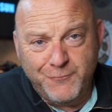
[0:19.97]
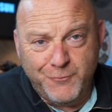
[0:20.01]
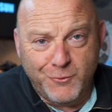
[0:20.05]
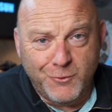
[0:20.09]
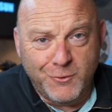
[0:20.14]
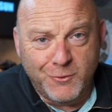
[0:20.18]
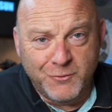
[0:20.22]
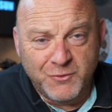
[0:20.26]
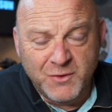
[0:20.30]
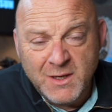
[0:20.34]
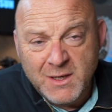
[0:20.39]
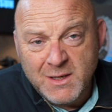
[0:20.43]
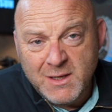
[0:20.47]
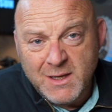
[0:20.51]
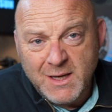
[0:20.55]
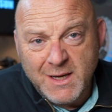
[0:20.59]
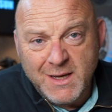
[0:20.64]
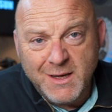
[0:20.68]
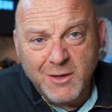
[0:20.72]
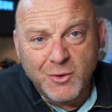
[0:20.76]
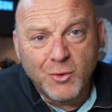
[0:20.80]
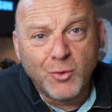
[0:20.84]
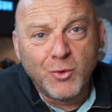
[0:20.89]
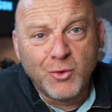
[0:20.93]
fourth,
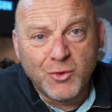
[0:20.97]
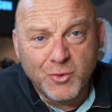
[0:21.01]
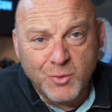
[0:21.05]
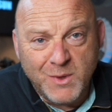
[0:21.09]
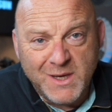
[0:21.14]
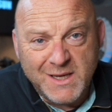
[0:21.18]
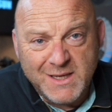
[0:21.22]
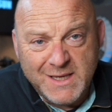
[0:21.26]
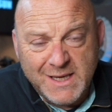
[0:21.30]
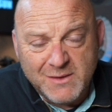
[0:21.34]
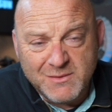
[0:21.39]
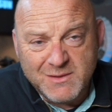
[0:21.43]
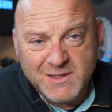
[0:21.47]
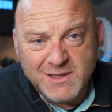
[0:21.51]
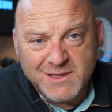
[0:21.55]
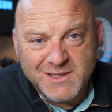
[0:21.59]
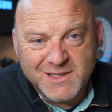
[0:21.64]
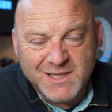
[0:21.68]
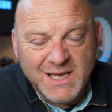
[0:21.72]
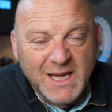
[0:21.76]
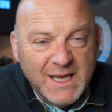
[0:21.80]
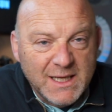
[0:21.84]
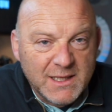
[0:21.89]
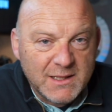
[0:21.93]
and all the way down to
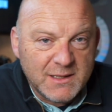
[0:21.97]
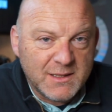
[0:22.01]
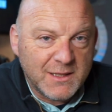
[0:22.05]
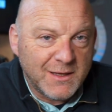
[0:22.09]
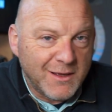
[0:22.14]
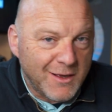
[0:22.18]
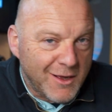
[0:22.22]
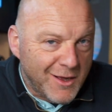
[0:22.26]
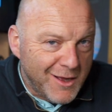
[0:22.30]
10th?